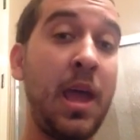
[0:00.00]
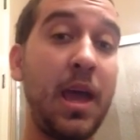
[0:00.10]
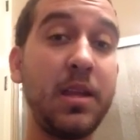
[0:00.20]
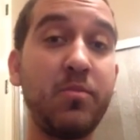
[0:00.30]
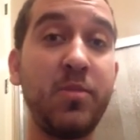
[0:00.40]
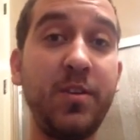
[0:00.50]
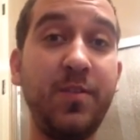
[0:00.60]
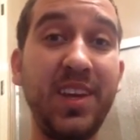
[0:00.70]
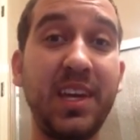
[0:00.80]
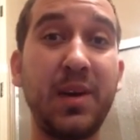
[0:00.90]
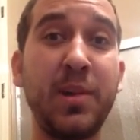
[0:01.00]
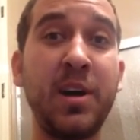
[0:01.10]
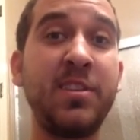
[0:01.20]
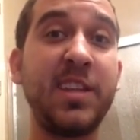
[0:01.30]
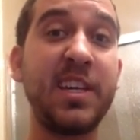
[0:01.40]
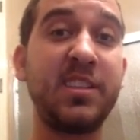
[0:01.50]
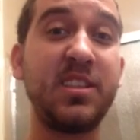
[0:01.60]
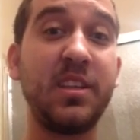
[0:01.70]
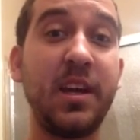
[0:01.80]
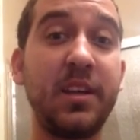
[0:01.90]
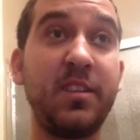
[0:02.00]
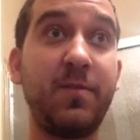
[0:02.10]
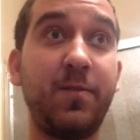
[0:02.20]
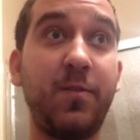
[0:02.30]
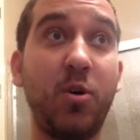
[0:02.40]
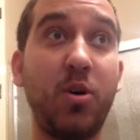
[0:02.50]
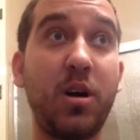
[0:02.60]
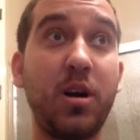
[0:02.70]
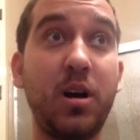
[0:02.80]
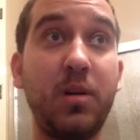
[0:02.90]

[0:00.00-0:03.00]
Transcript: And the movie came out in 1994.